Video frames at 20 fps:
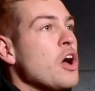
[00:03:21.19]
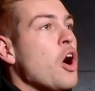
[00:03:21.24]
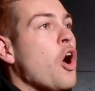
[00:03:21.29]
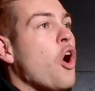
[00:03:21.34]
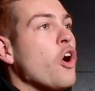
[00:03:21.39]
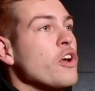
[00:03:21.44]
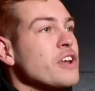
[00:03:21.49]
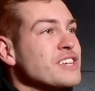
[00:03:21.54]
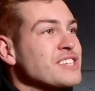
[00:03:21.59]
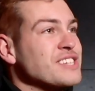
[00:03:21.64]

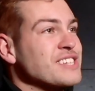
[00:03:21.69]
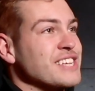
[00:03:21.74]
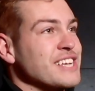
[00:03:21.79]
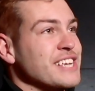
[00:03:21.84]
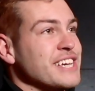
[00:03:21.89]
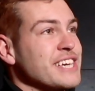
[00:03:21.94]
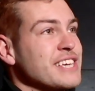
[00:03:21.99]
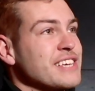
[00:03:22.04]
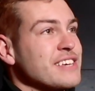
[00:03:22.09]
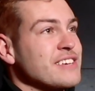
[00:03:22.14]

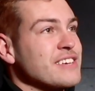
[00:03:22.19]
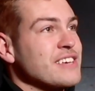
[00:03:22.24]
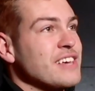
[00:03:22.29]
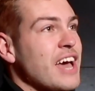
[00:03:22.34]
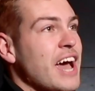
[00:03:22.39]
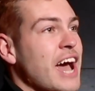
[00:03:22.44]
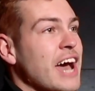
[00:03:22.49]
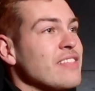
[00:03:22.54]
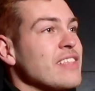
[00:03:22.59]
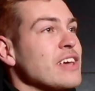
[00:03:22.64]
honestly
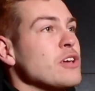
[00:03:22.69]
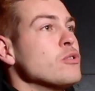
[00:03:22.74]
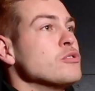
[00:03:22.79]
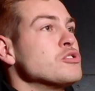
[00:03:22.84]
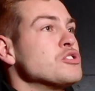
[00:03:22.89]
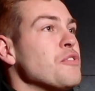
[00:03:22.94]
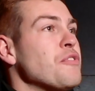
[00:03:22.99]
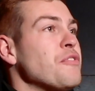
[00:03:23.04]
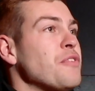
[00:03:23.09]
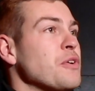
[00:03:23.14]
and they
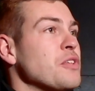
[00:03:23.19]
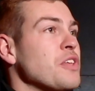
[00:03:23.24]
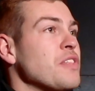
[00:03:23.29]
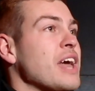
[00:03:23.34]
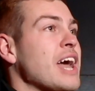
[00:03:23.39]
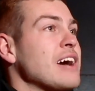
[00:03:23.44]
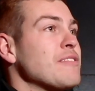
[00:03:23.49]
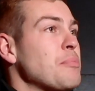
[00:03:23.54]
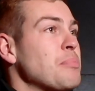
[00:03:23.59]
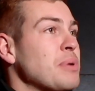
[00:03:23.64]
also feel that they
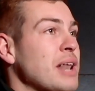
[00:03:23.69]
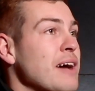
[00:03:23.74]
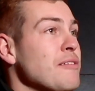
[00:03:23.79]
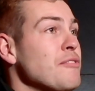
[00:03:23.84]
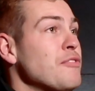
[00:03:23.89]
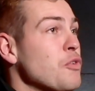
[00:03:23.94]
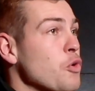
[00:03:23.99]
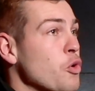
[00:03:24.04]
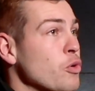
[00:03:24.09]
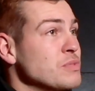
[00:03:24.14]
have a
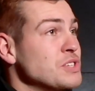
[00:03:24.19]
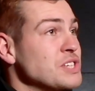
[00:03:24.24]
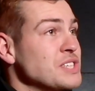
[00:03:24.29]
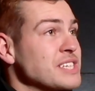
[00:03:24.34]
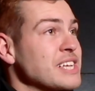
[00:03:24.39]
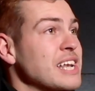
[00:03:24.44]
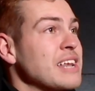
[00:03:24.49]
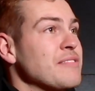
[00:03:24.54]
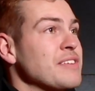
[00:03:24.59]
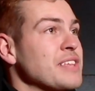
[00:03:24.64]
platform to
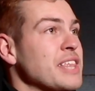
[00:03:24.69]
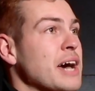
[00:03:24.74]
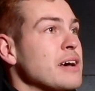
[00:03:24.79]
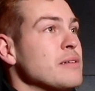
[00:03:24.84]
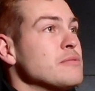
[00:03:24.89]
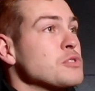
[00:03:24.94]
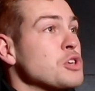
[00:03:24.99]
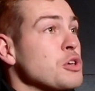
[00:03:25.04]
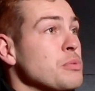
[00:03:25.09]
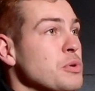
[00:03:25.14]
deliver
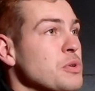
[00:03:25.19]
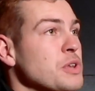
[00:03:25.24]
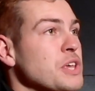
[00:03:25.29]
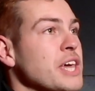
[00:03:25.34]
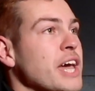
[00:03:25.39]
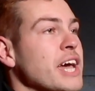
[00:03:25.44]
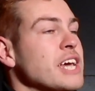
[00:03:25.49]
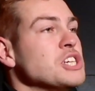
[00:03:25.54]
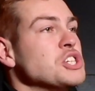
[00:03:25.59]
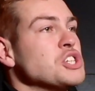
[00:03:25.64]
that
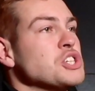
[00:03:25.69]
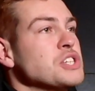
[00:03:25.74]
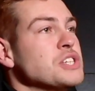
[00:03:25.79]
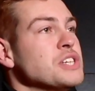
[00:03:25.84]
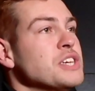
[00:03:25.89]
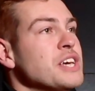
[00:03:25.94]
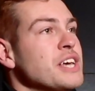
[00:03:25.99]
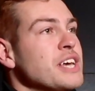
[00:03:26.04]
communication,